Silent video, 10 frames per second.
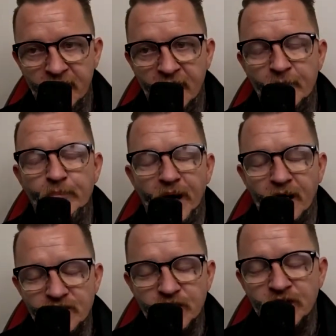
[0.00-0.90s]

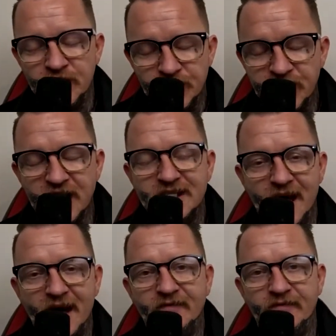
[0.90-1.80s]
punching the shit
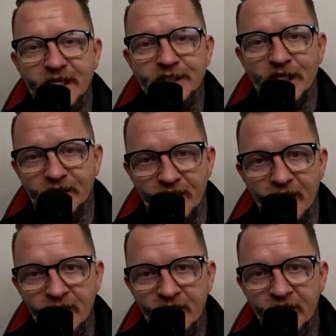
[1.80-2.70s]
out of each
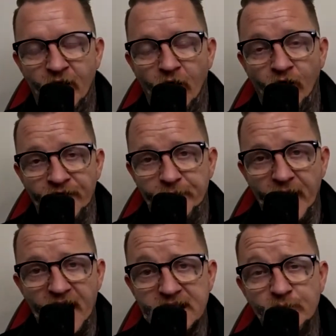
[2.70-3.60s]
other on the
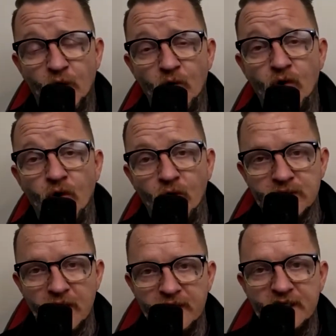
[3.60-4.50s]
basketball court. So
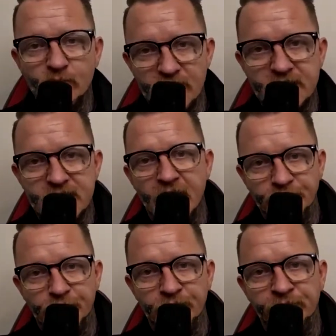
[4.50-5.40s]
this was a
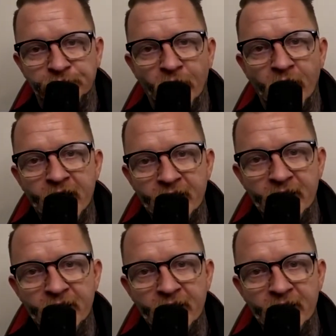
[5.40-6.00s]
sanctioned fight.